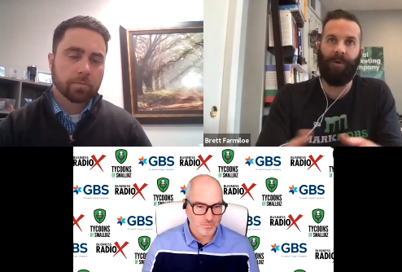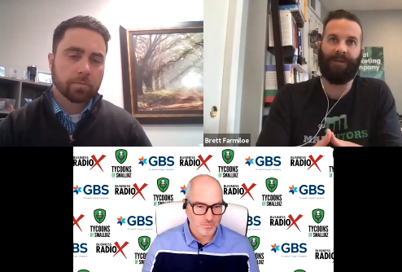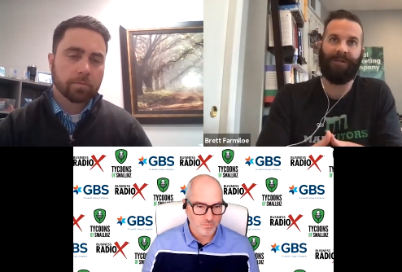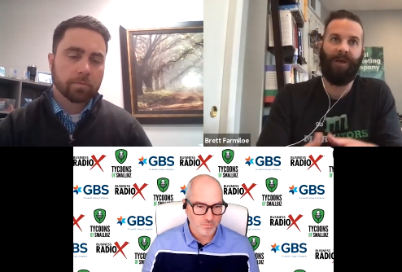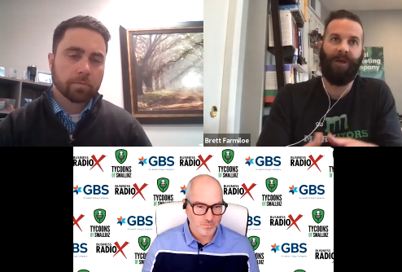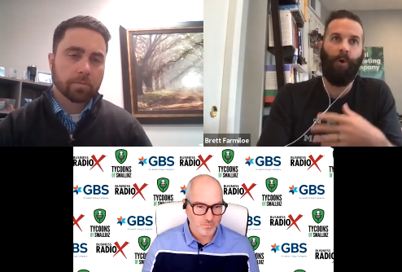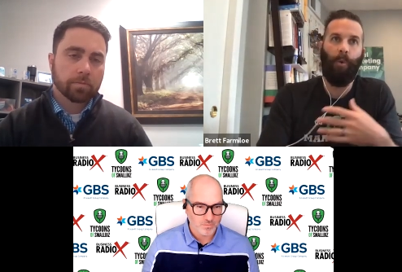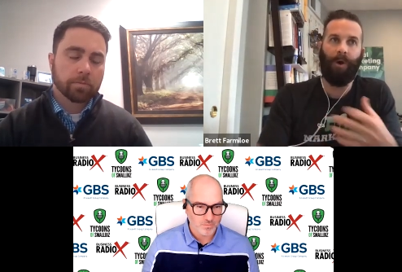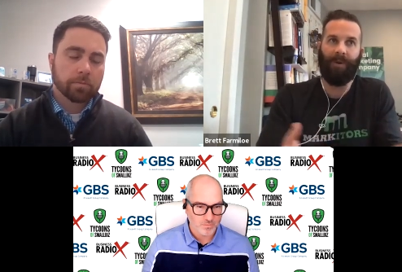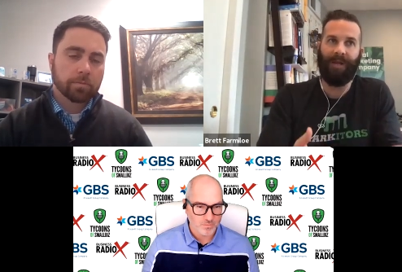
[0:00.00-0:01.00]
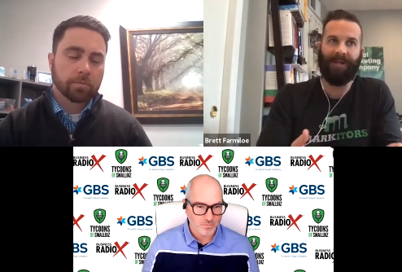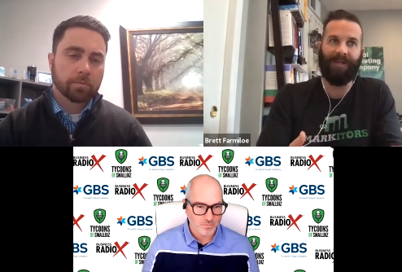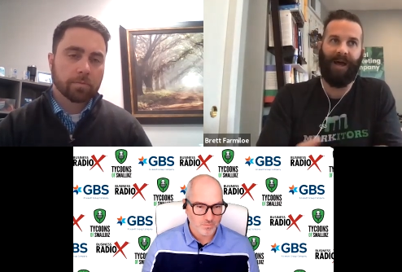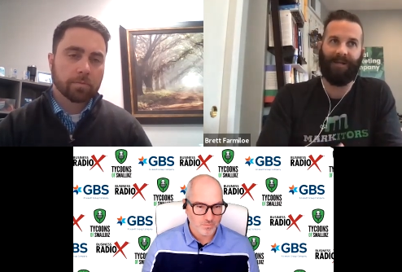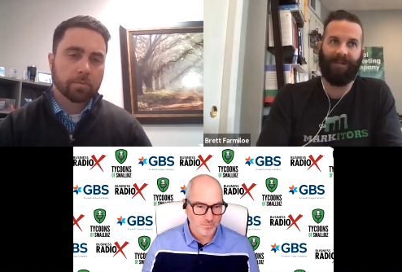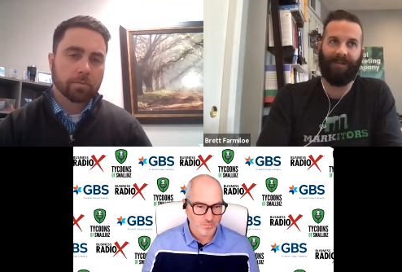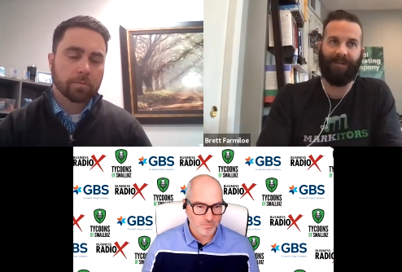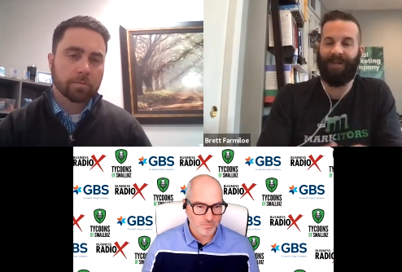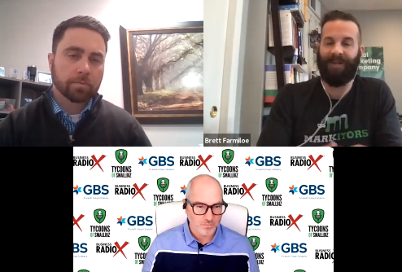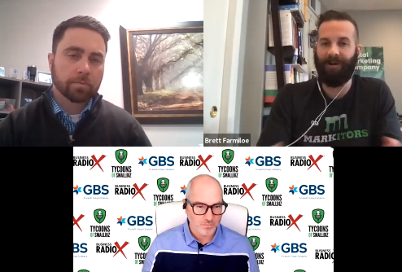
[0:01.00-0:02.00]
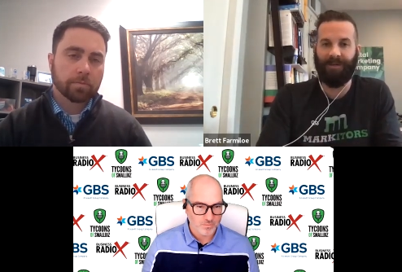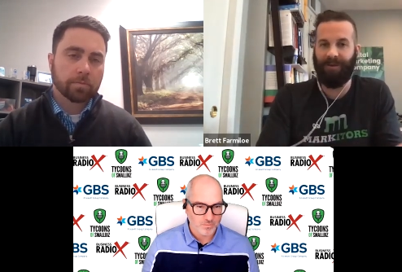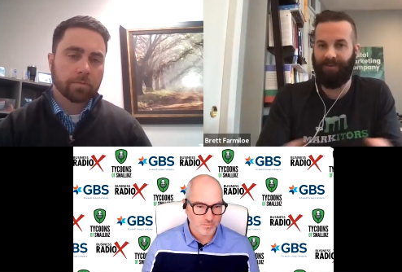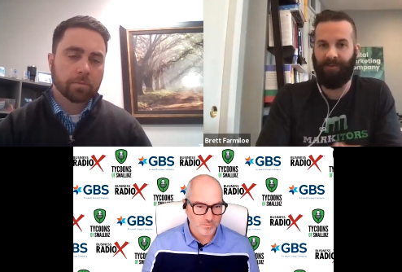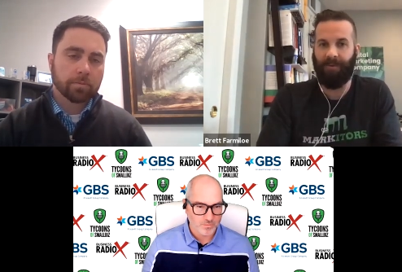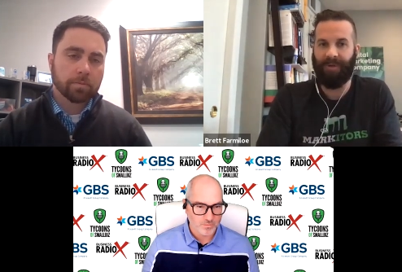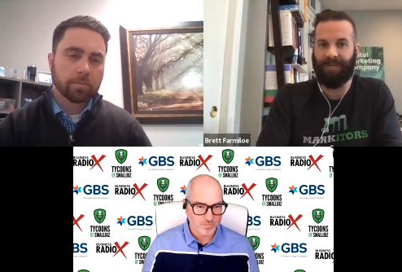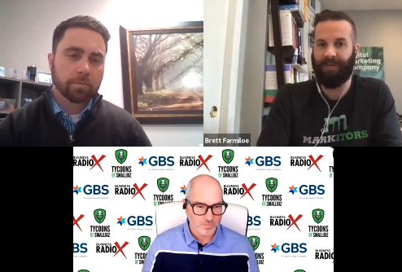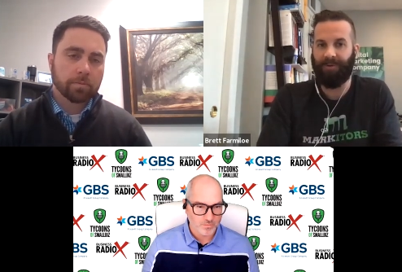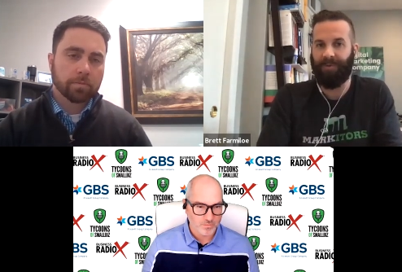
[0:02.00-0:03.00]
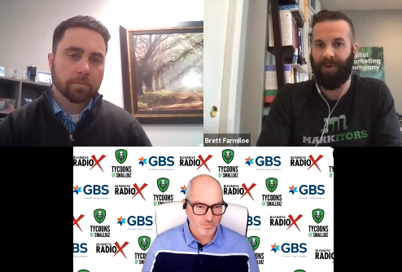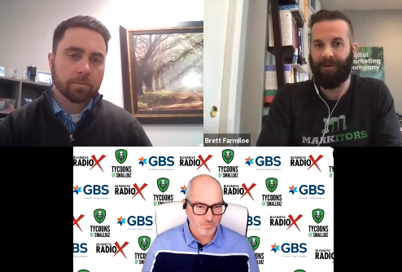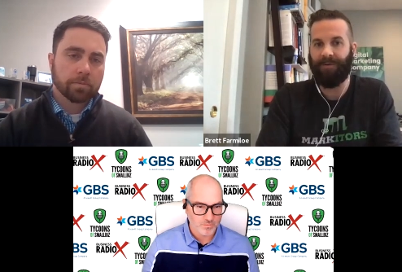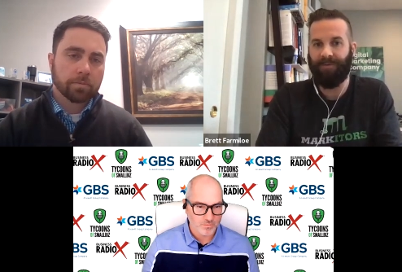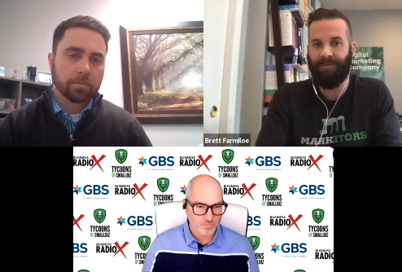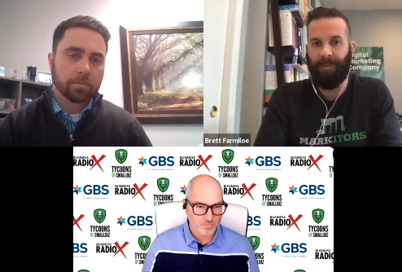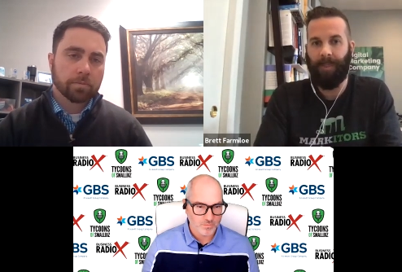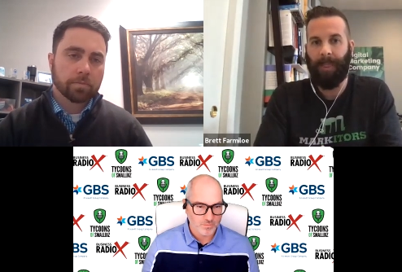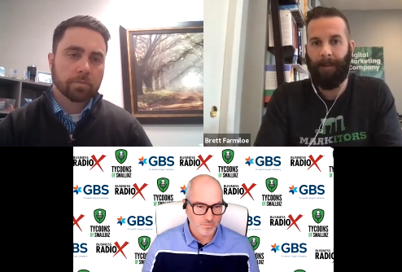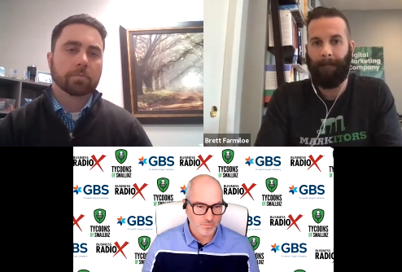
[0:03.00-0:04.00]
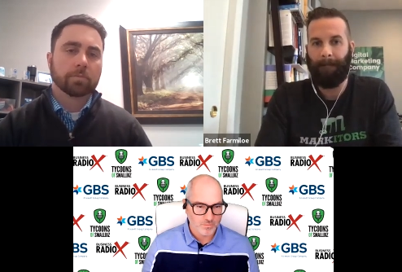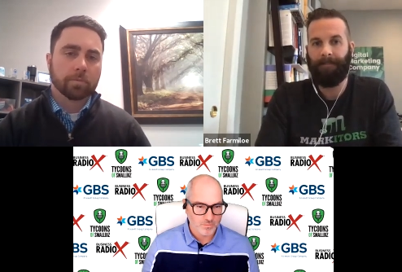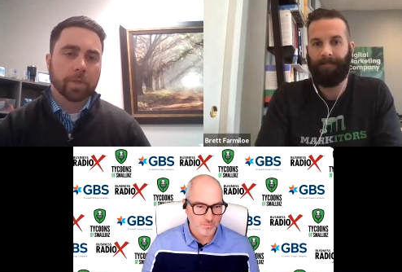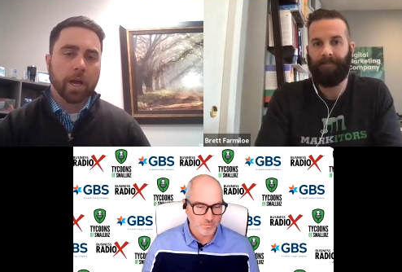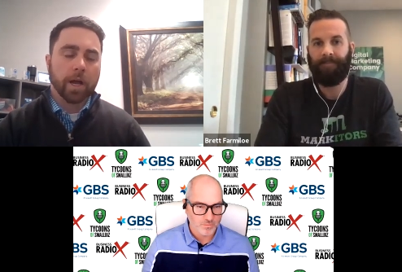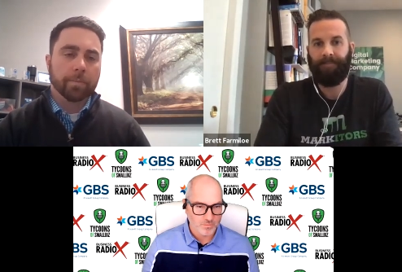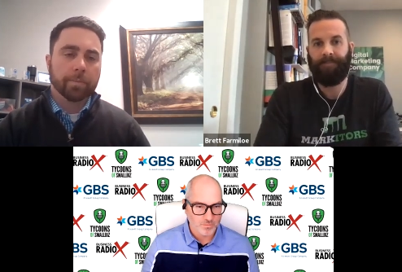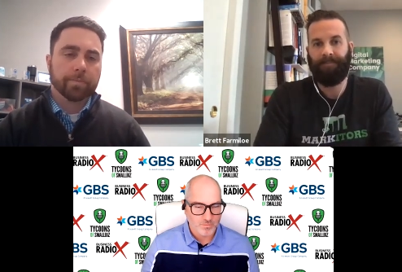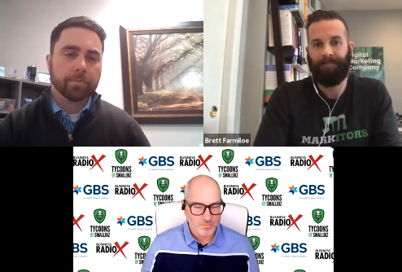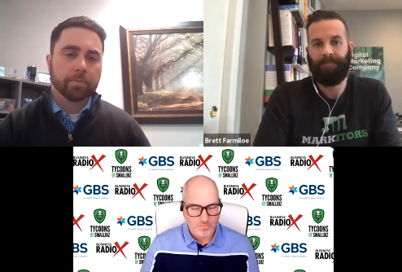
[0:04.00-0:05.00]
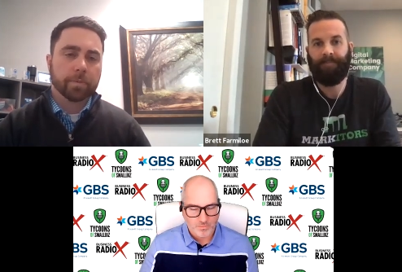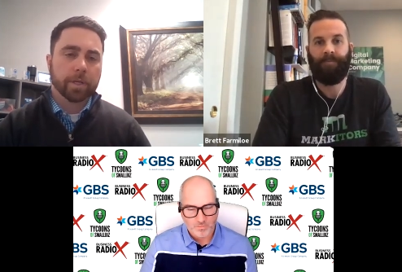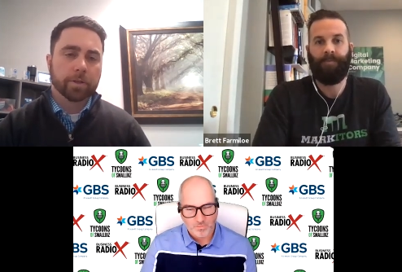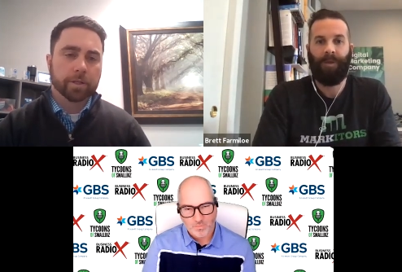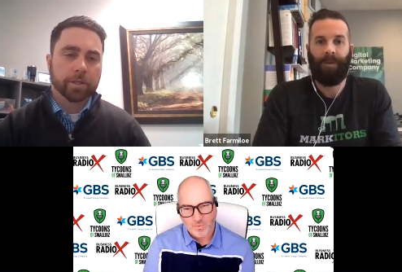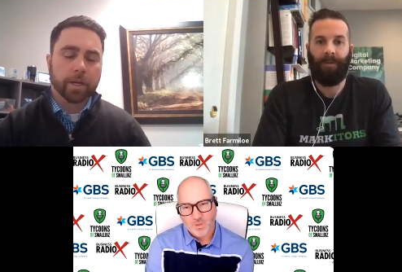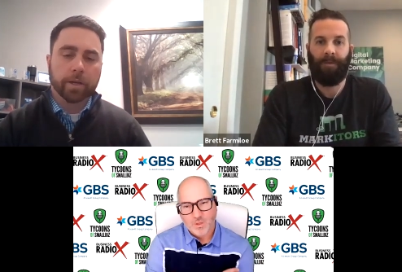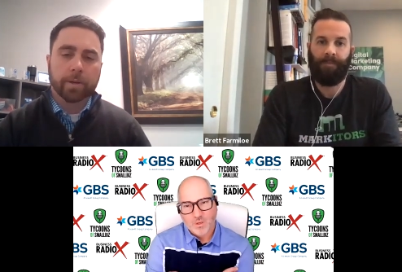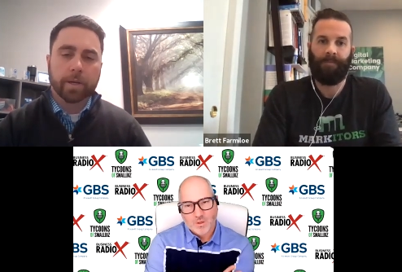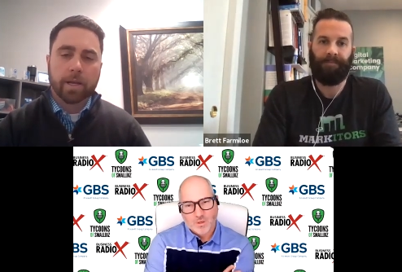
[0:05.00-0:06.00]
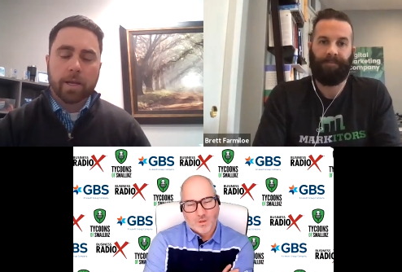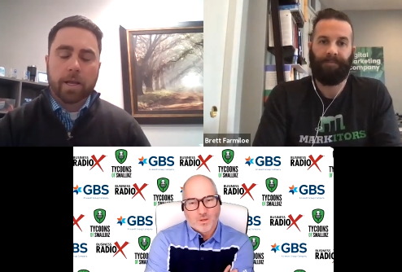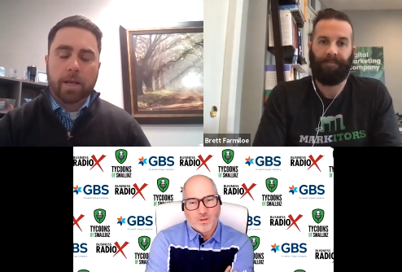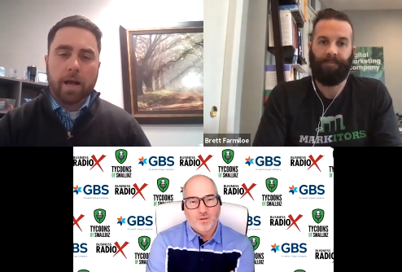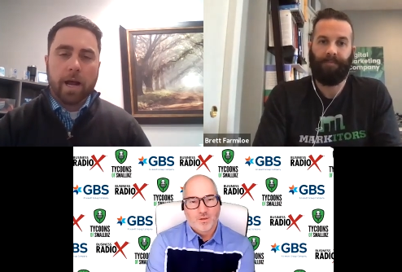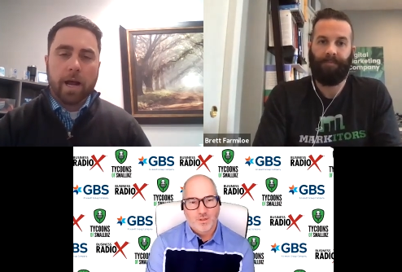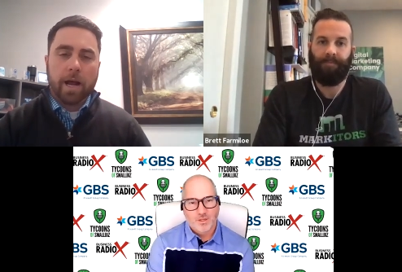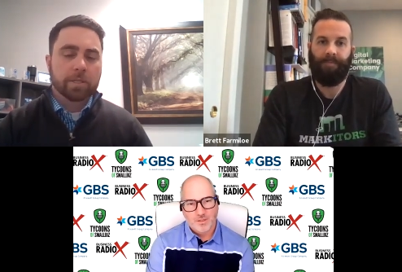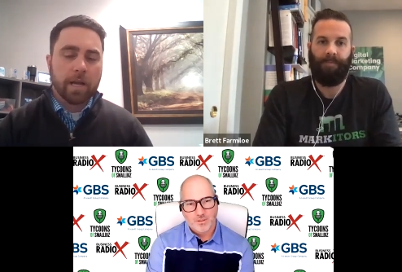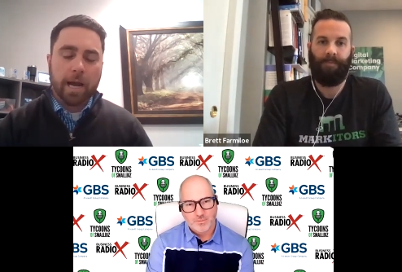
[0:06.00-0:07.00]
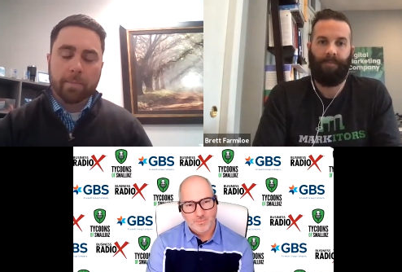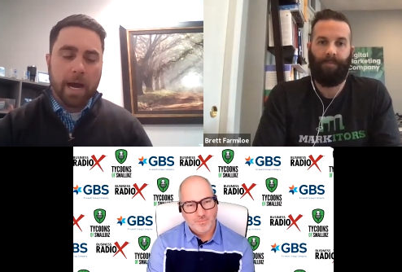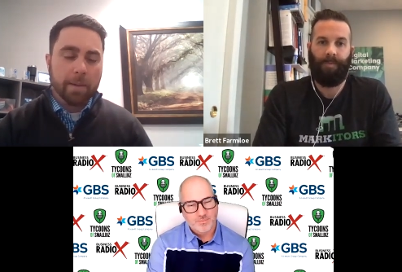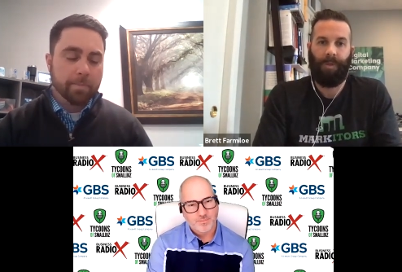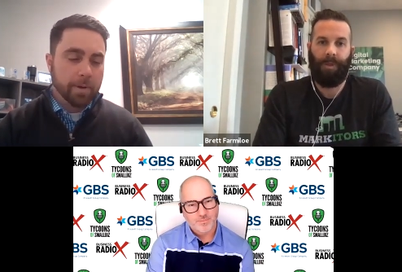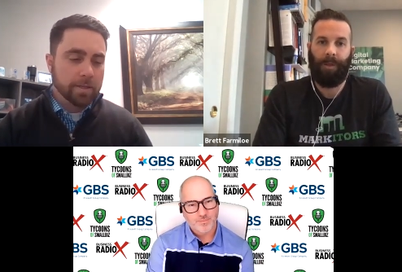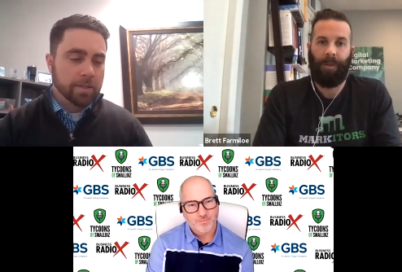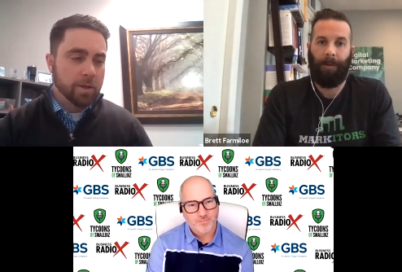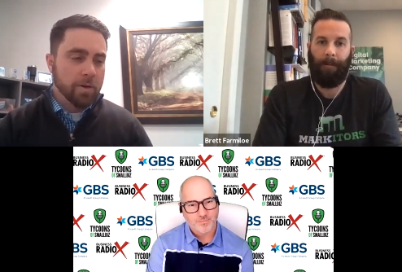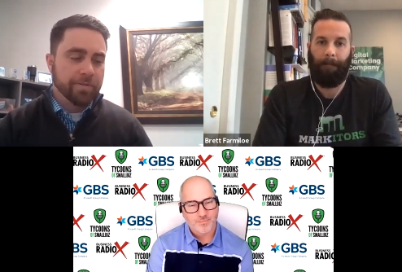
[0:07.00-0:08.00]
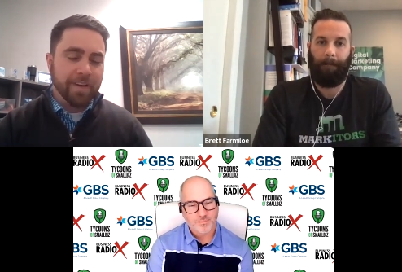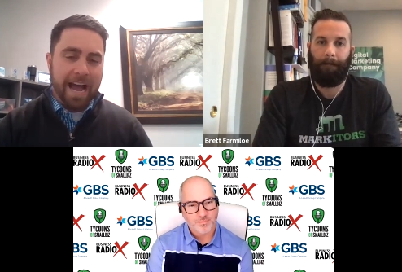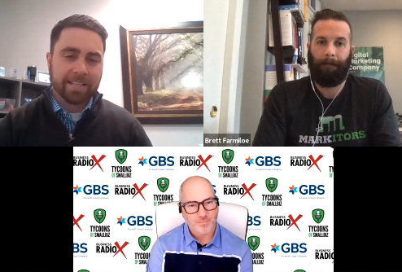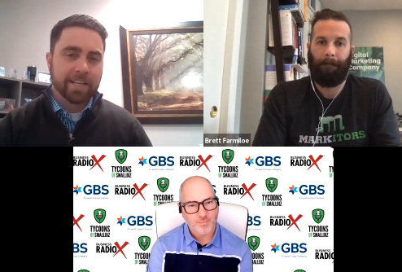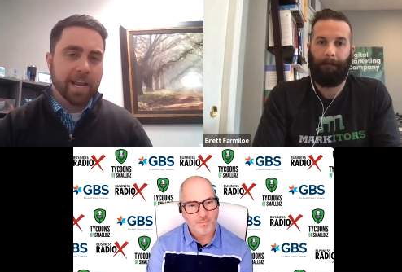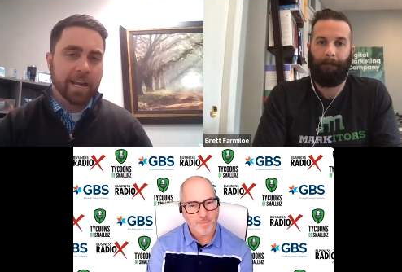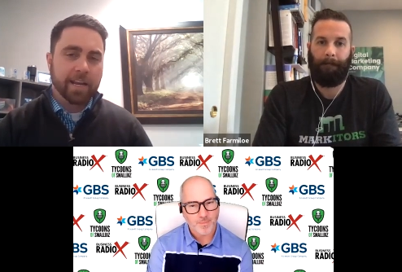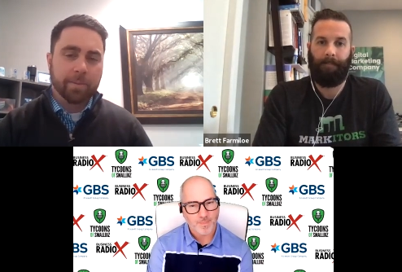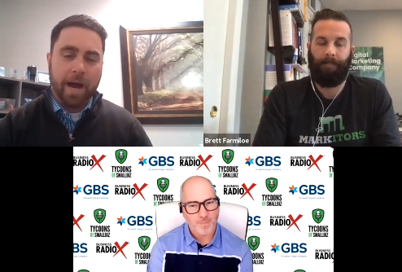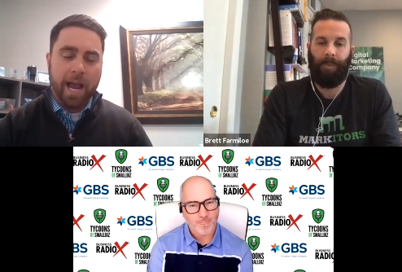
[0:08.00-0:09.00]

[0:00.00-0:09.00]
Speaker 1: months, what do we need to actually sustain ourselves from a business perspective?
Speaker 2: Yeah, interesting. I'm, I'm, I'm so fascinated